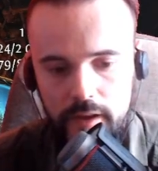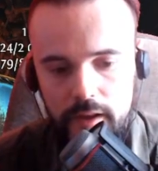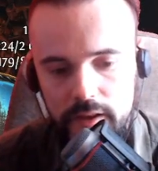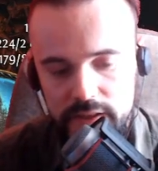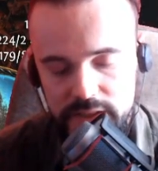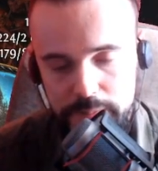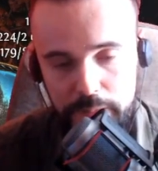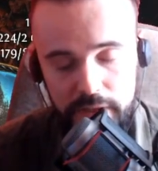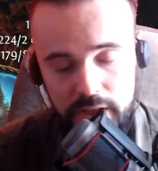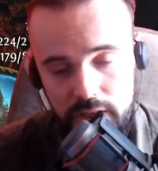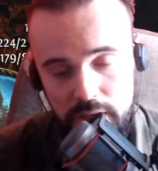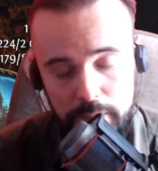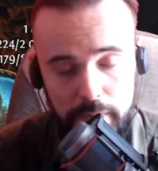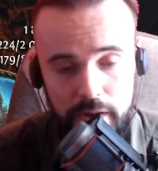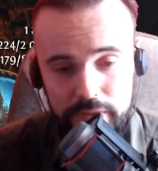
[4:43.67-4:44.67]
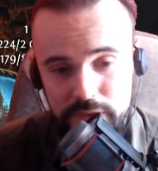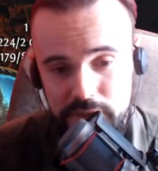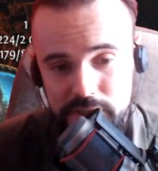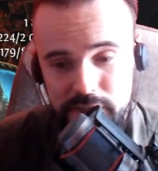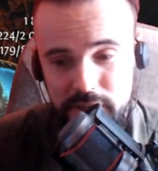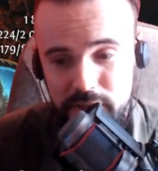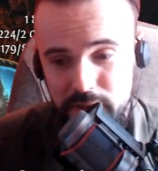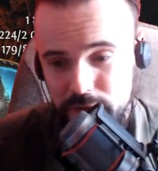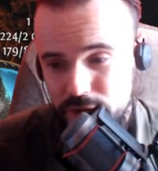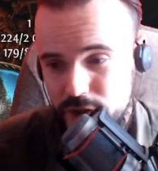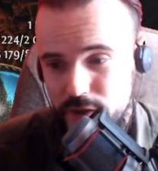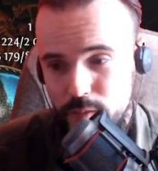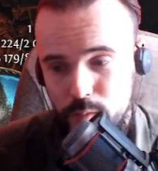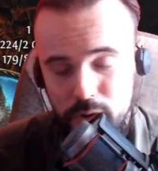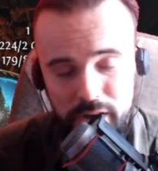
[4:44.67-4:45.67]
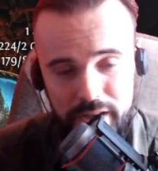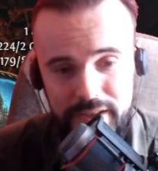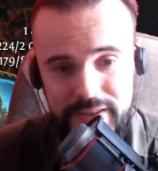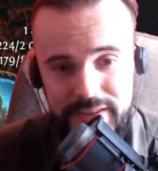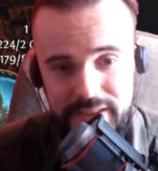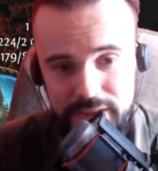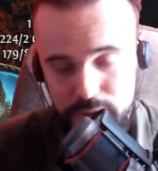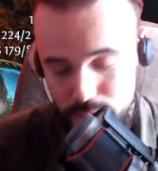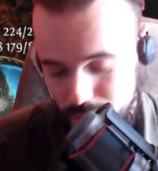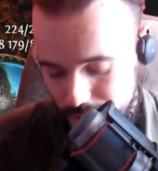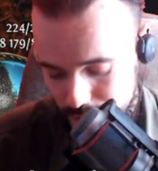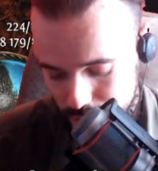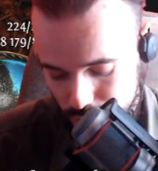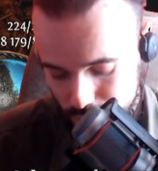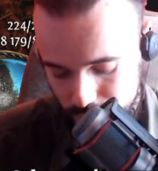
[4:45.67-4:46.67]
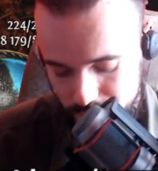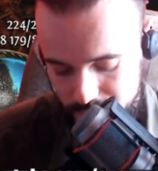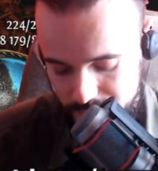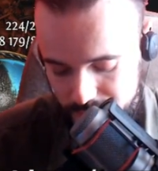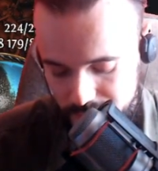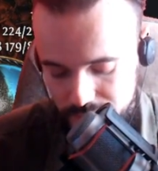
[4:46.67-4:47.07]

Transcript: Speaking about the skill tree, what I did to actually